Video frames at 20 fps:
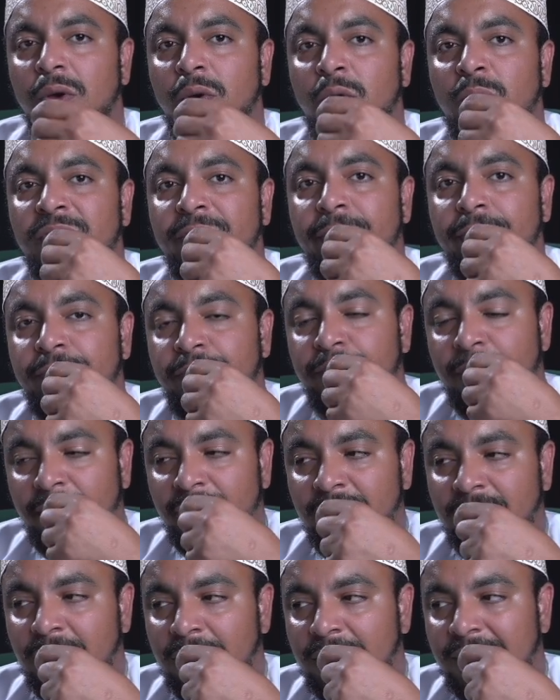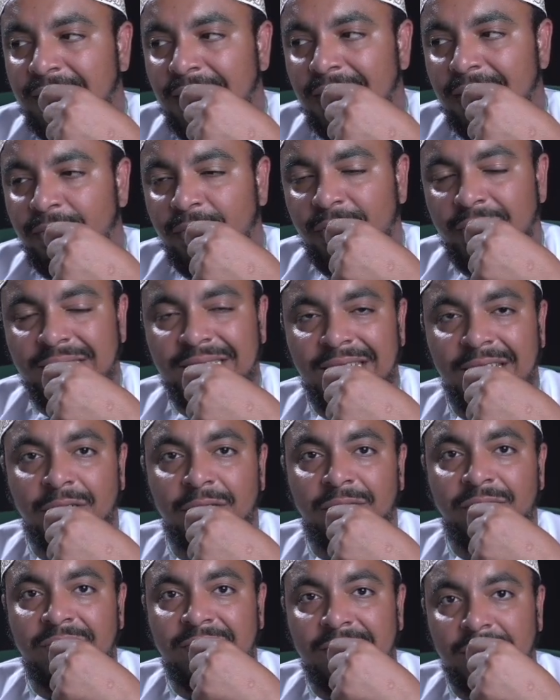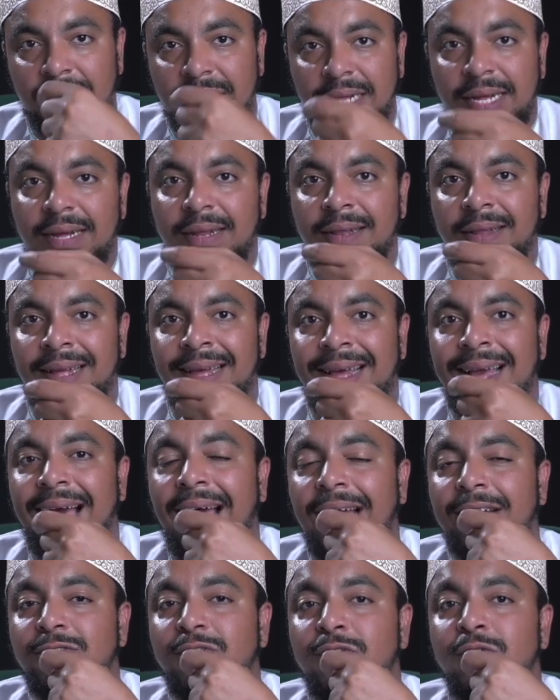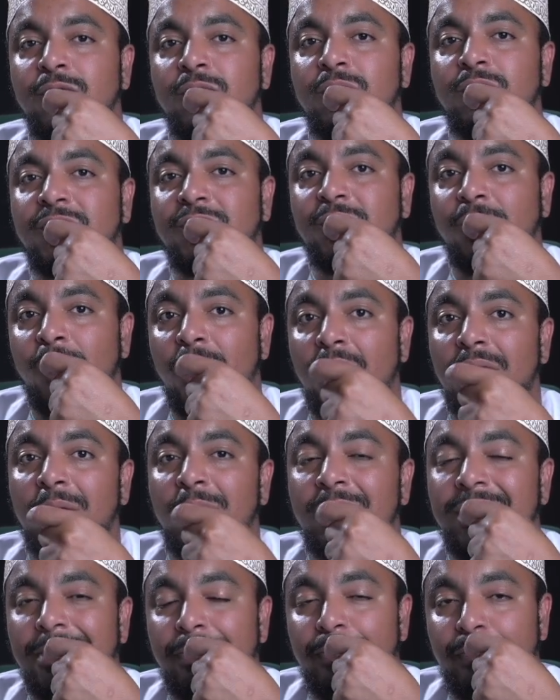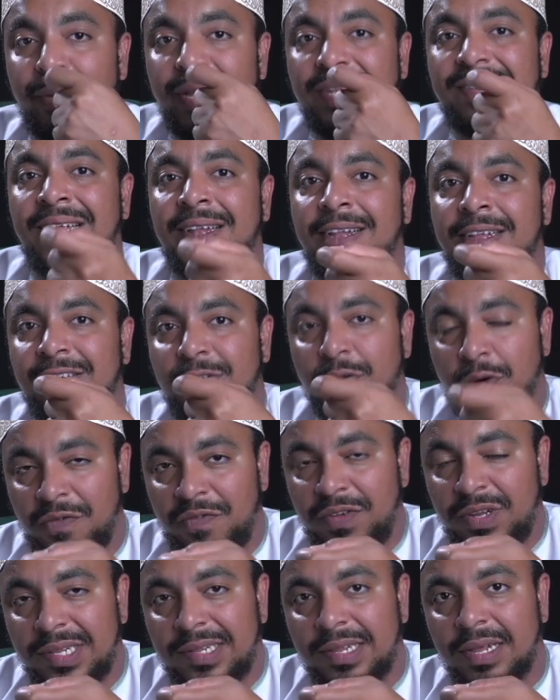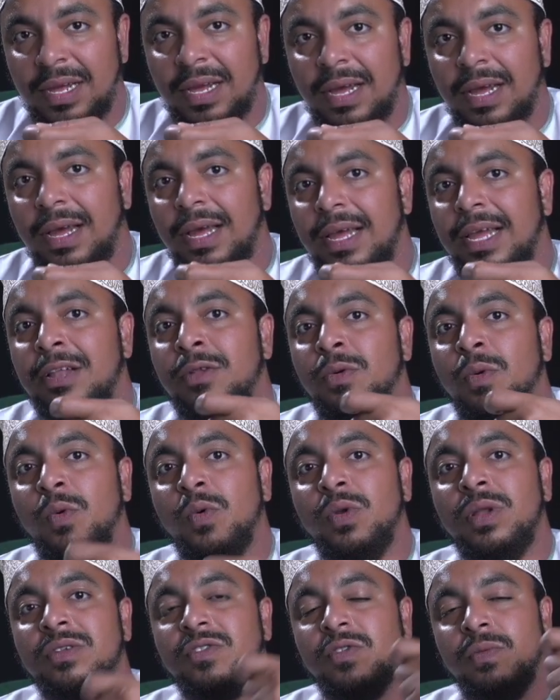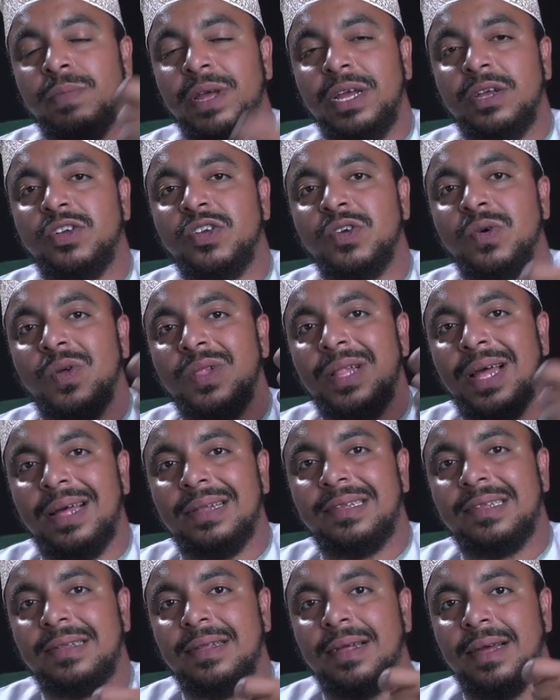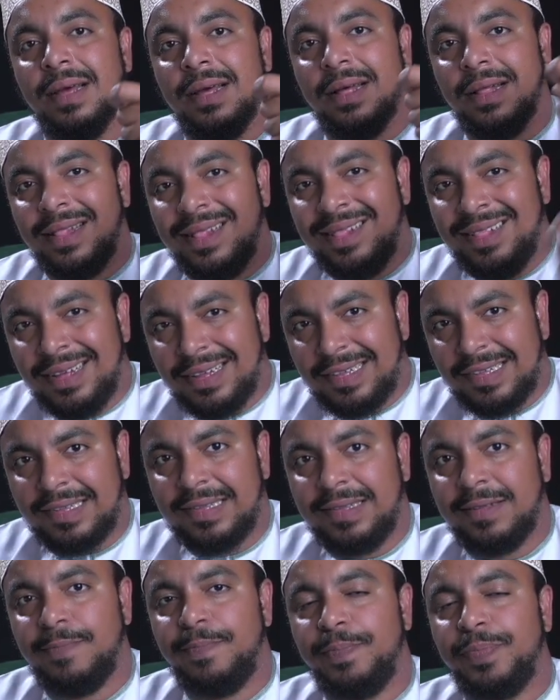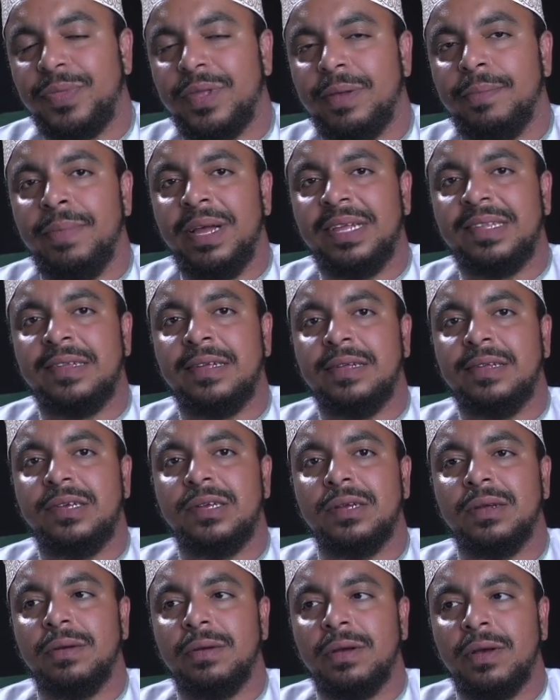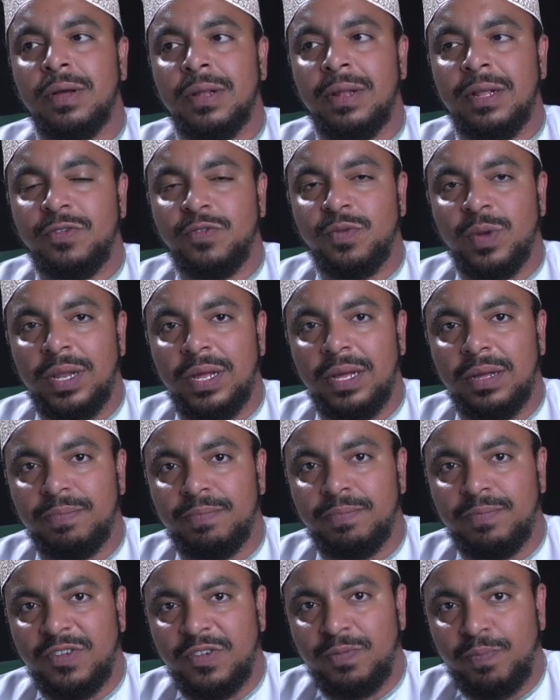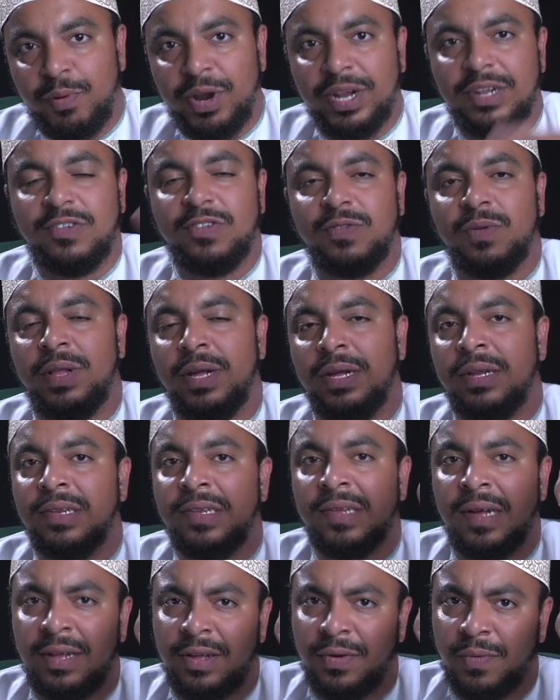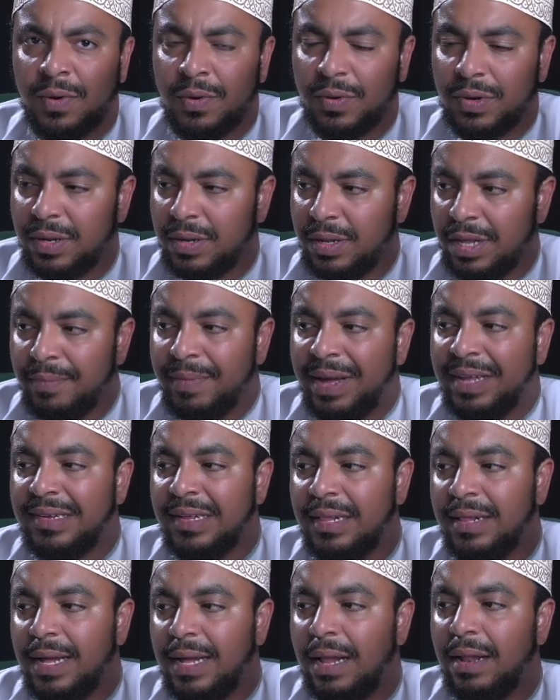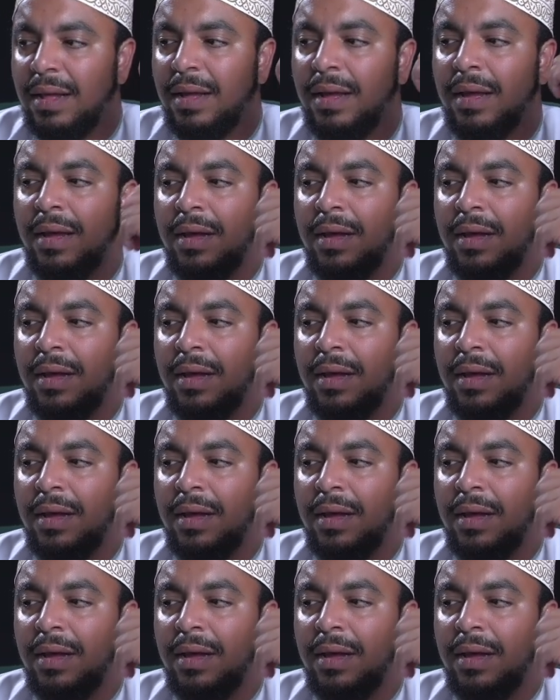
whom the Prophet sallallahu alaihi wasallam, for the sake of this deen, he had to swallow the bitterness of it in order to make sure that this message literally spreads to the entire world. Imagine that.